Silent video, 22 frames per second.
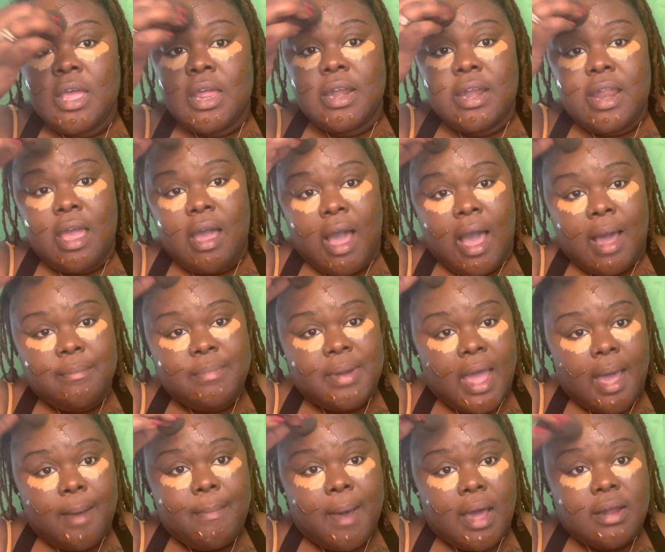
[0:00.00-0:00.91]
Now, I'm
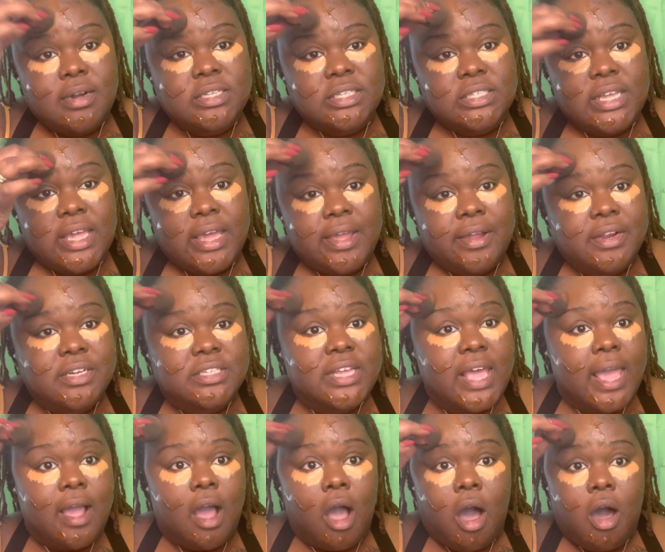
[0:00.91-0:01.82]
not about to sit here and
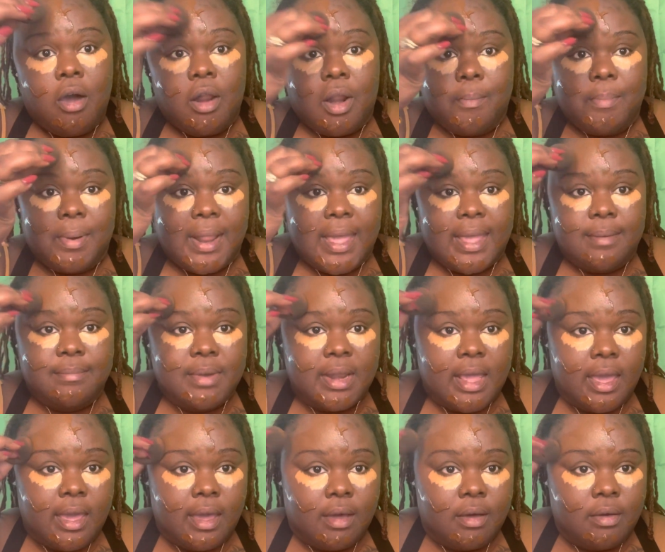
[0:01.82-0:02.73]
take all the blame
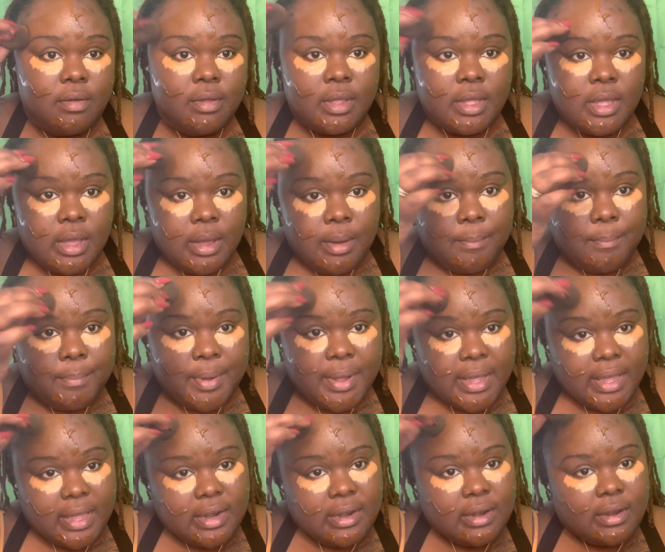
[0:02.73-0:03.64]
now,
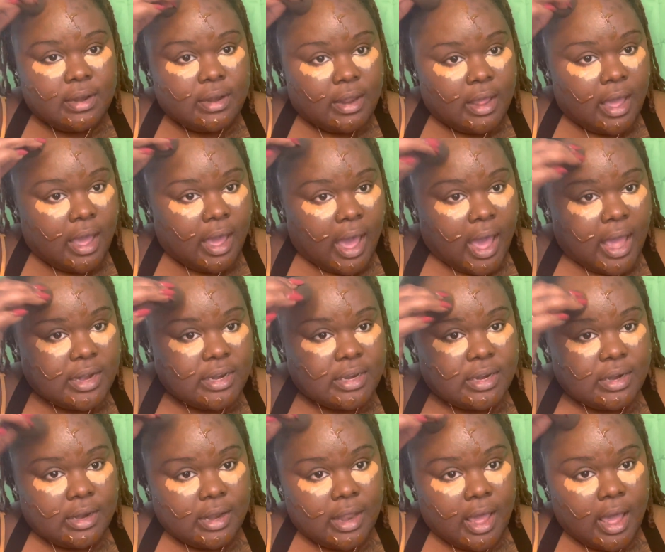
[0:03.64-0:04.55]
but I
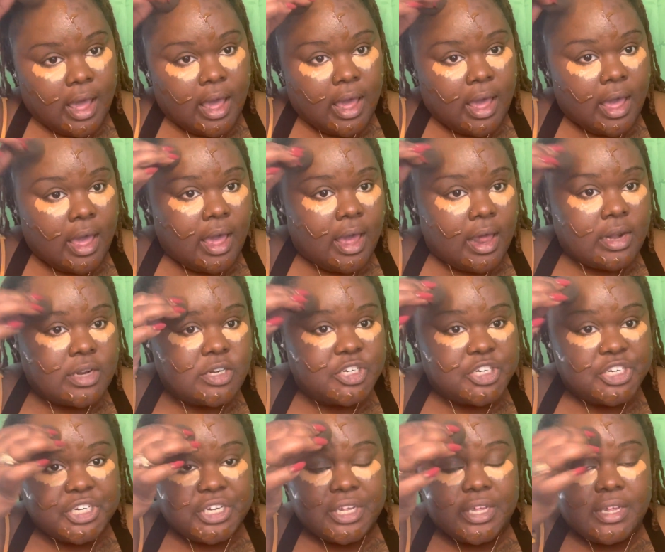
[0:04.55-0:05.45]
did a lot of
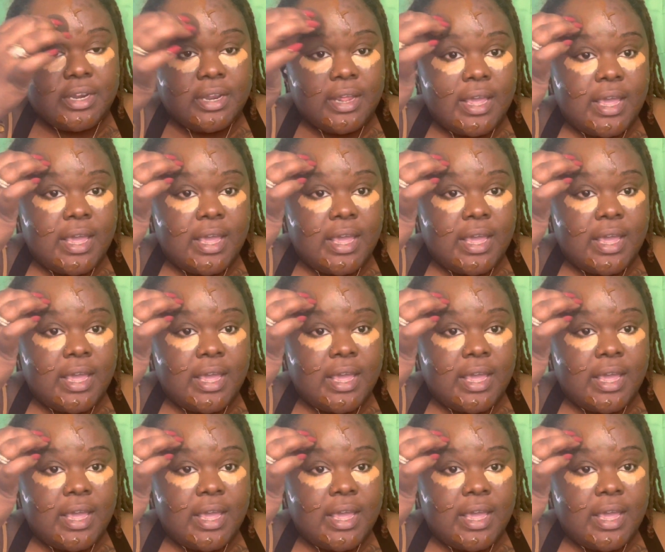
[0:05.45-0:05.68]
shit.